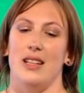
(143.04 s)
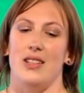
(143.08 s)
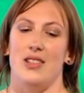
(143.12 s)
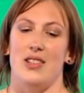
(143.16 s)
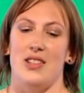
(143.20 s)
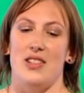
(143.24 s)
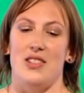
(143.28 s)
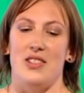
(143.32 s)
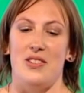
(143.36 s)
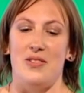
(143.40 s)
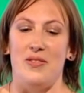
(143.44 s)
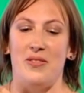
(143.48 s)

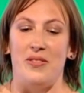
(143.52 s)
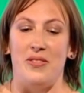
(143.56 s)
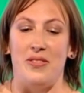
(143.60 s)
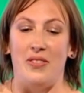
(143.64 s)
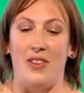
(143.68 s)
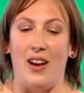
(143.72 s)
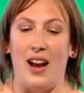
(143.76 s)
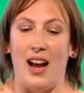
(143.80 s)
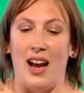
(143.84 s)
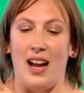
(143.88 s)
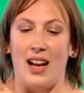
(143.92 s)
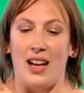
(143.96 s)
It is, in
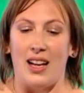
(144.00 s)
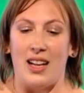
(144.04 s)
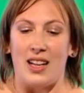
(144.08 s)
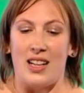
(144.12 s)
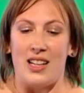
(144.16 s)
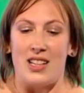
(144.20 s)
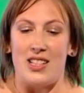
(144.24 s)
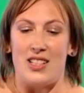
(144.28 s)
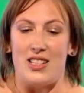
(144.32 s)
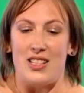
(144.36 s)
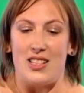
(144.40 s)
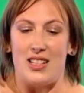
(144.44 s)

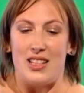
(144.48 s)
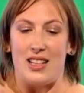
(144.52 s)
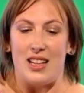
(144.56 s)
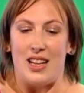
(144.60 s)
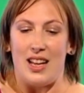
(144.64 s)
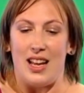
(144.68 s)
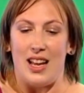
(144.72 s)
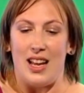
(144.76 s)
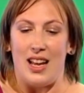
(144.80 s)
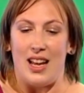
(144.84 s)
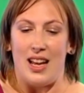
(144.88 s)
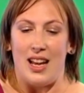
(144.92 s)
fact...
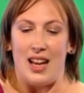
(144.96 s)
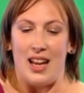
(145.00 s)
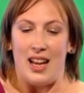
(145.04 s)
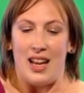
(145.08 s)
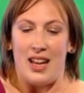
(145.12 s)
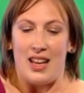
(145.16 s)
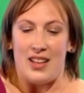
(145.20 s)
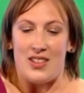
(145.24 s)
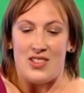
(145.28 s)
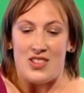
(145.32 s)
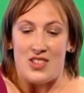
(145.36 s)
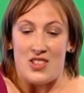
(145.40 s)

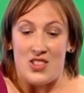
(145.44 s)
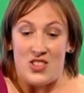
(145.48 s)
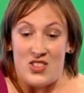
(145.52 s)
It...